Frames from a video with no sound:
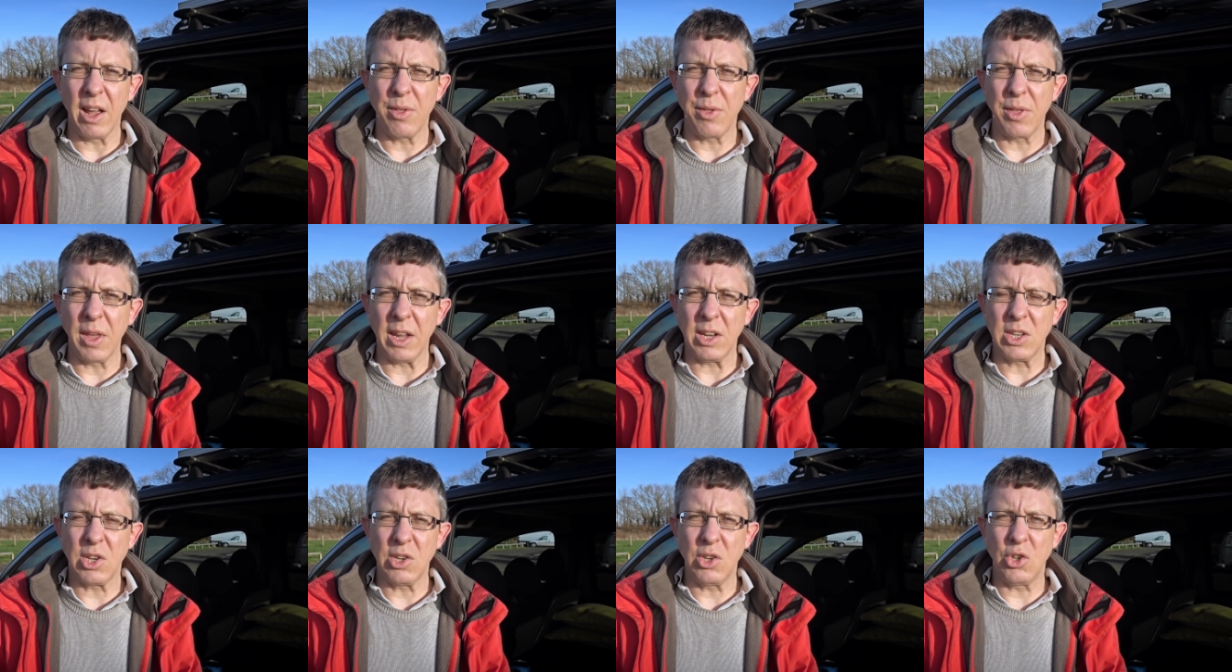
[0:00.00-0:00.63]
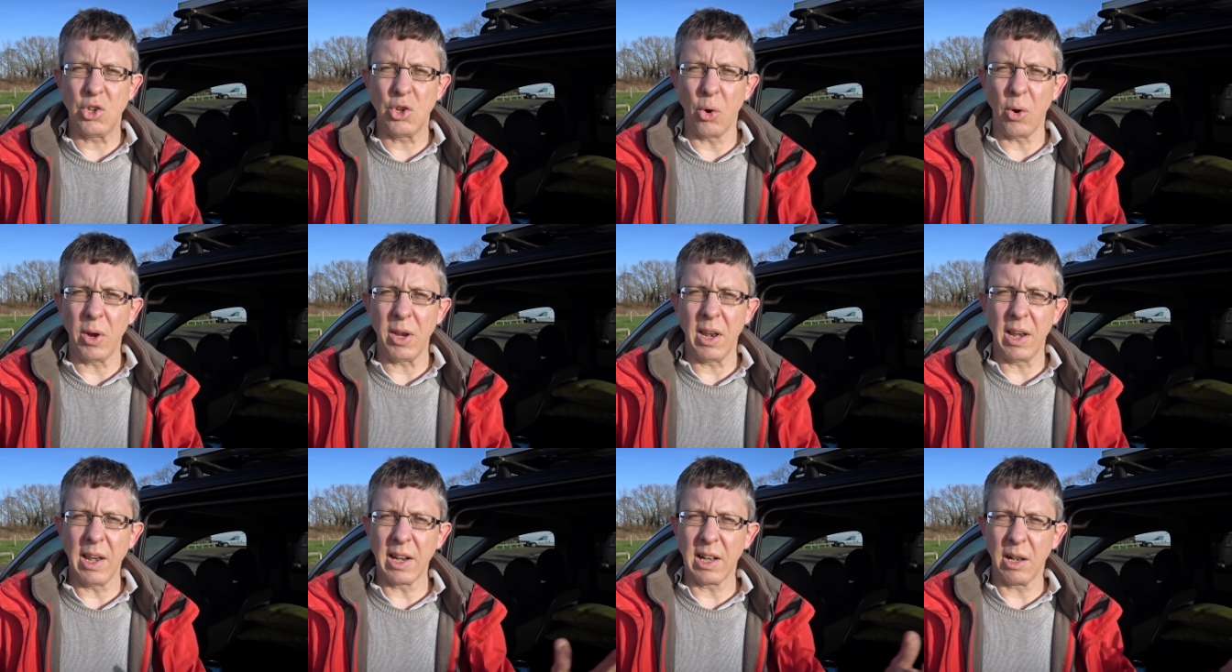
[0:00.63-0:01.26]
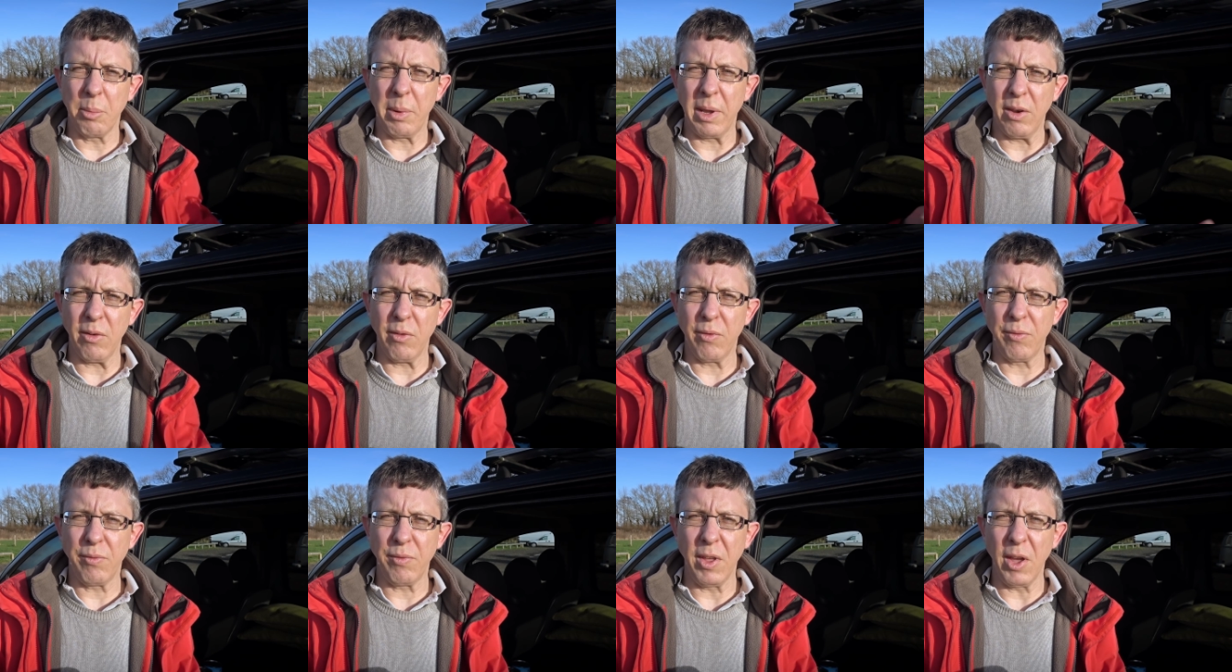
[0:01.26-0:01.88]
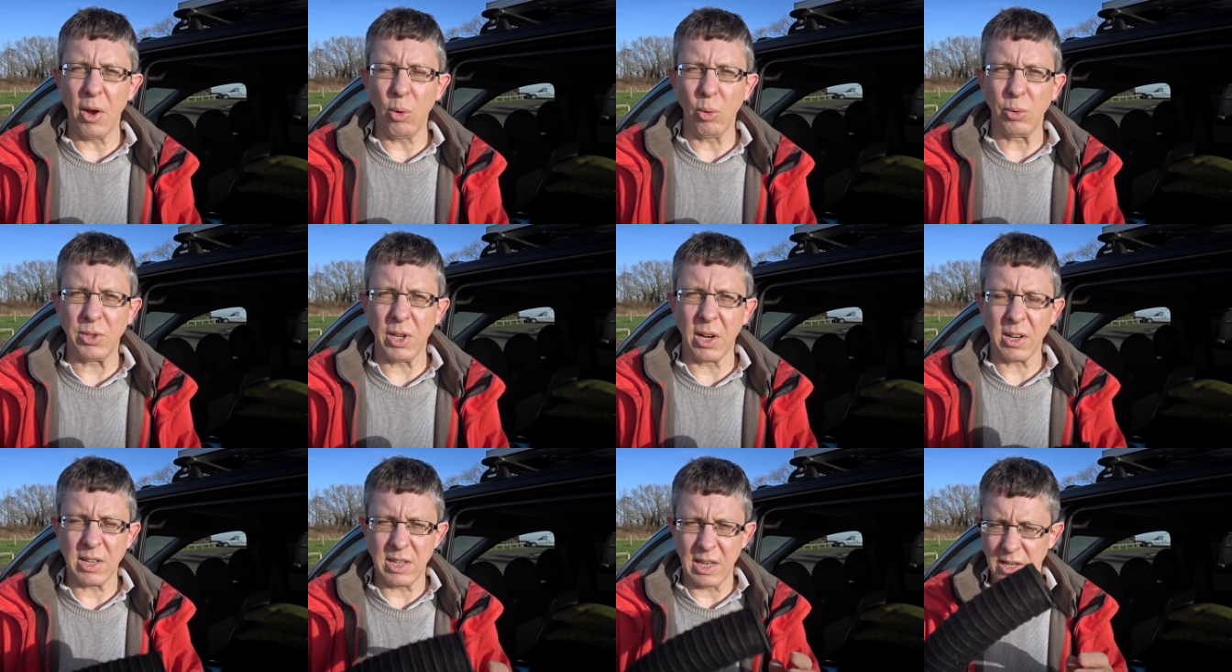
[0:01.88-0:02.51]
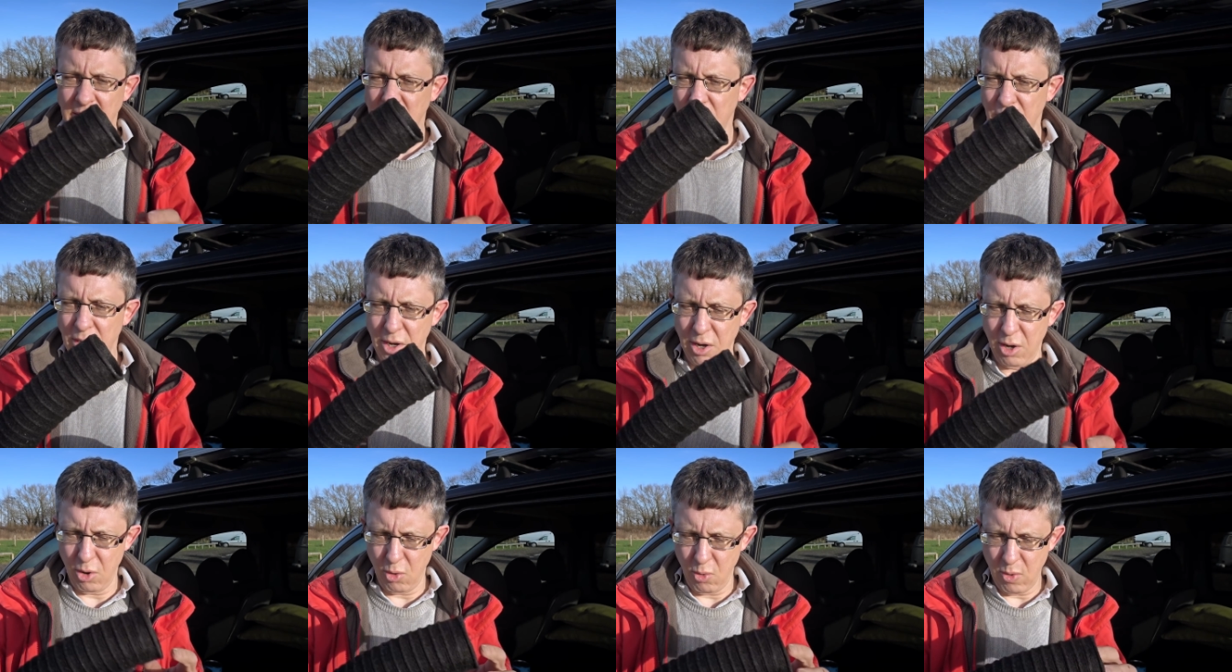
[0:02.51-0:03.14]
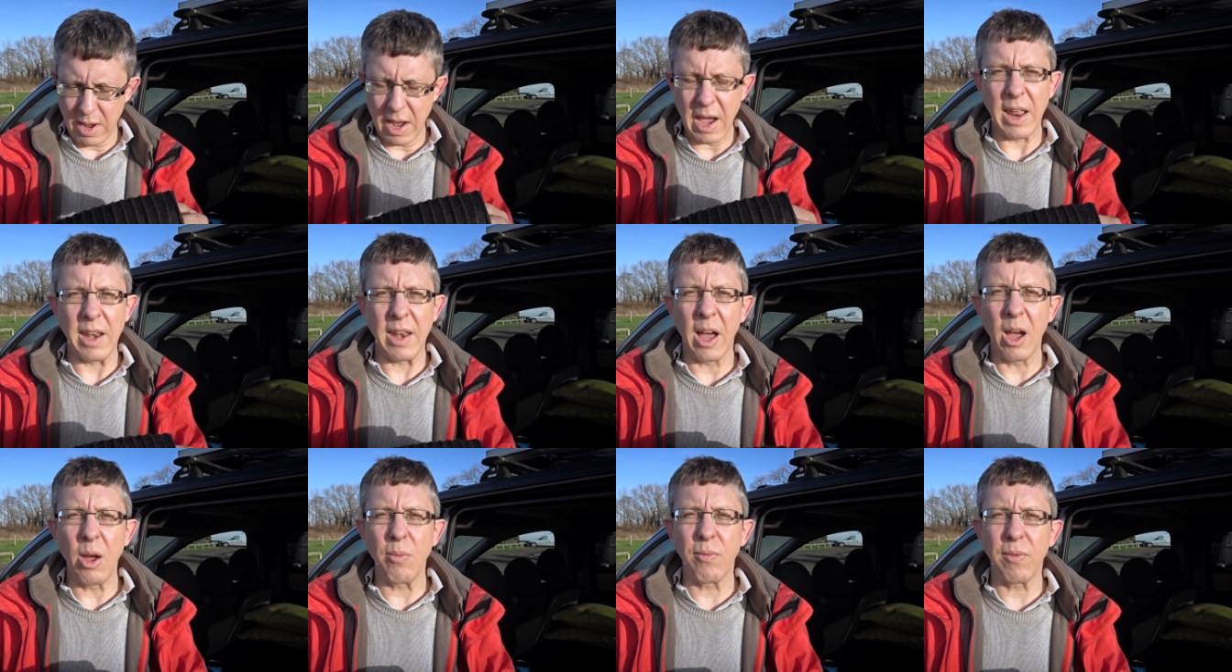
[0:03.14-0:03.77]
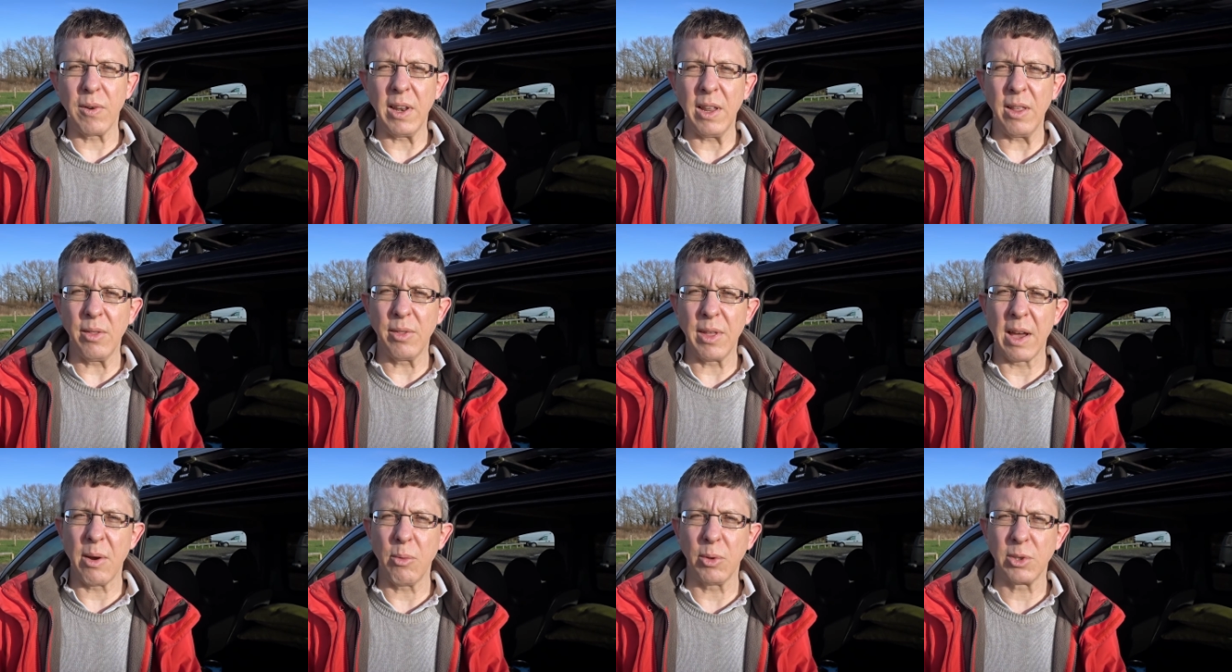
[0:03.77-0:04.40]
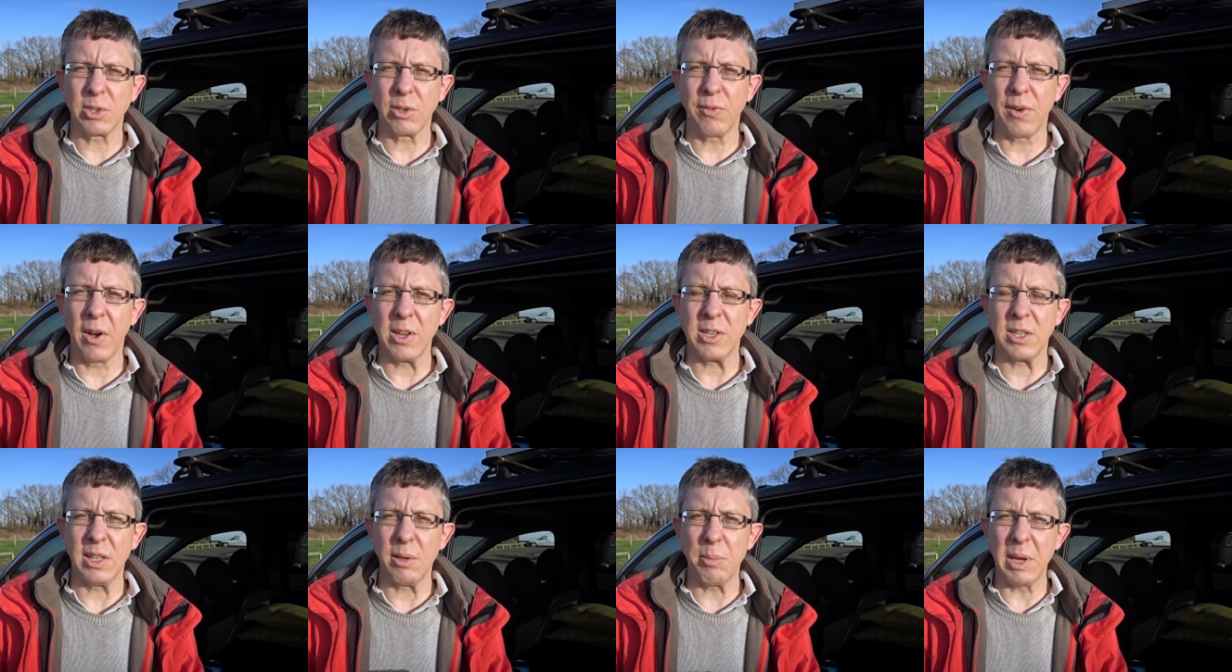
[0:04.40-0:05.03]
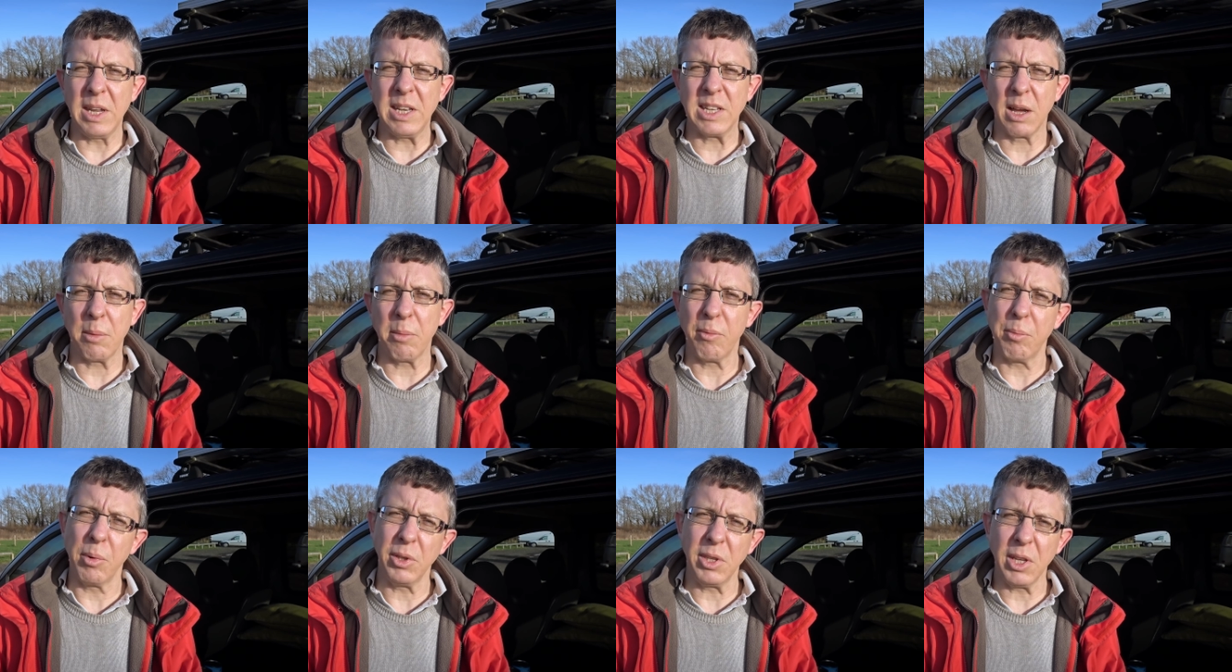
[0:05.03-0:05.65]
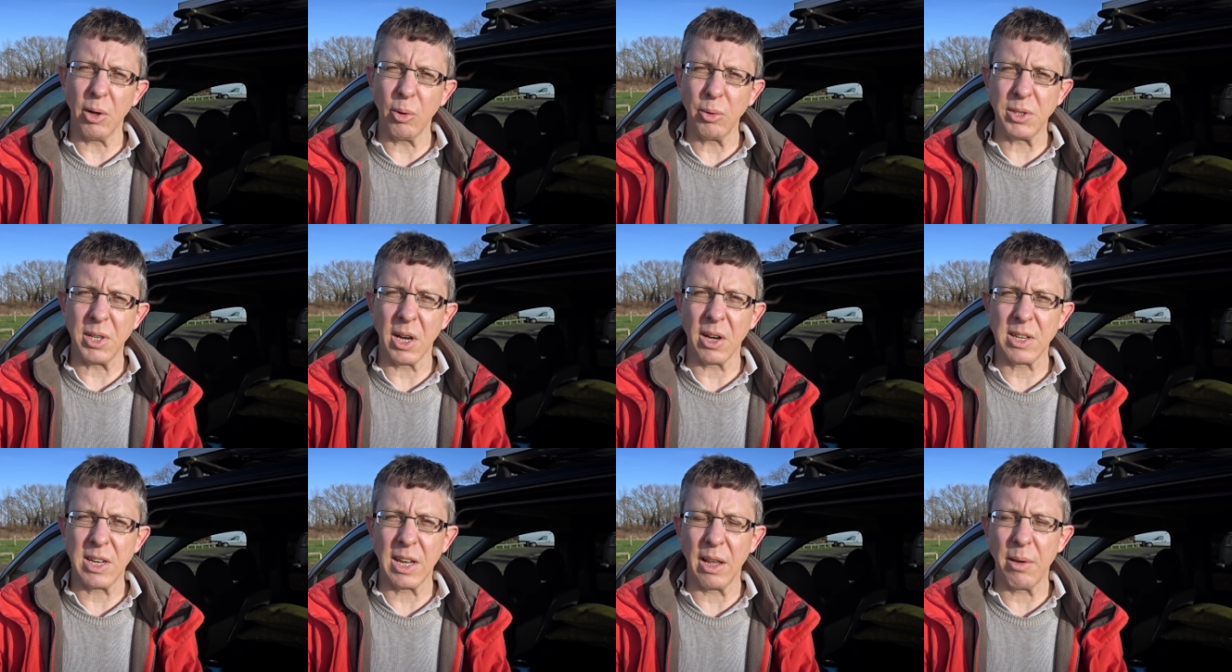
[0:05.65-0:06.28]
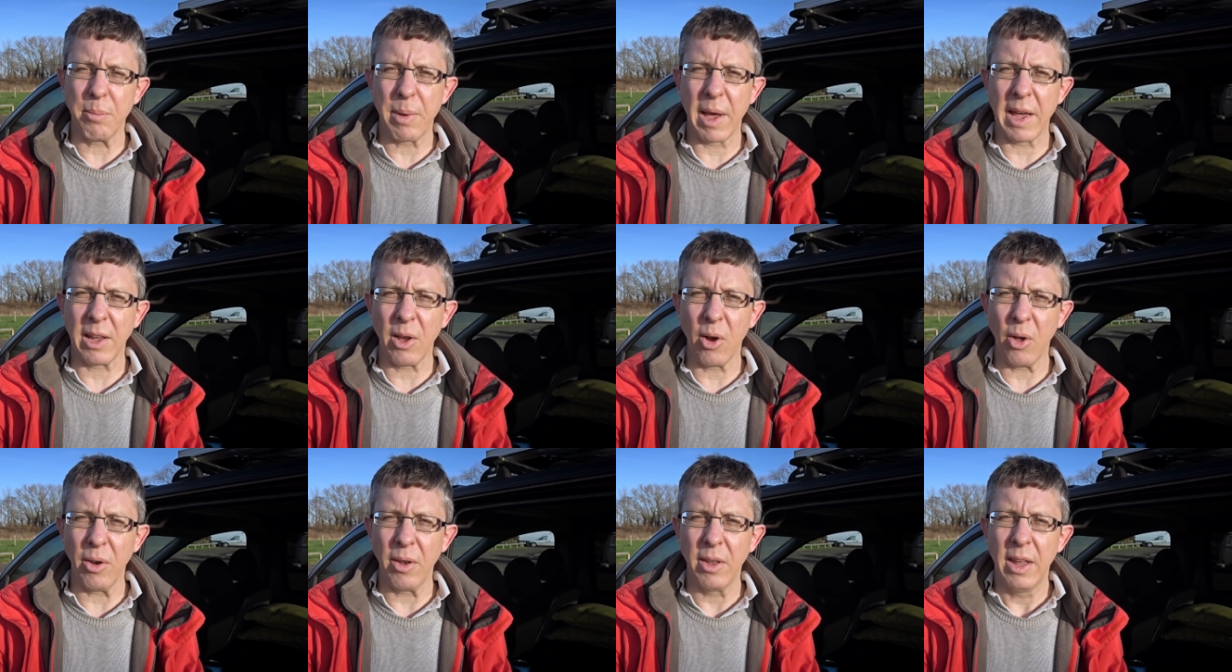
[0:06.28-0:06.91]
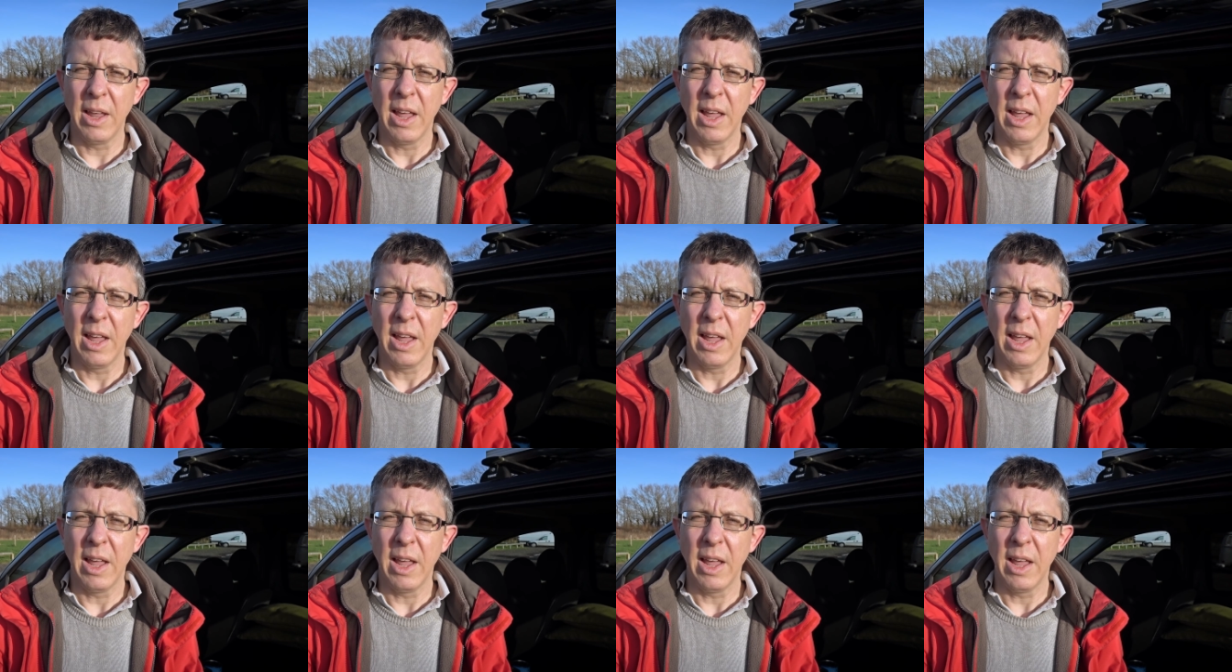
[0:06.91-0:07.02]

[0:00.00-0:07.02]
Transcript: I think, to join a little bit of the old ducting to the new, and hopefully that will suffice. In the meantime, I've put the old ducting back on.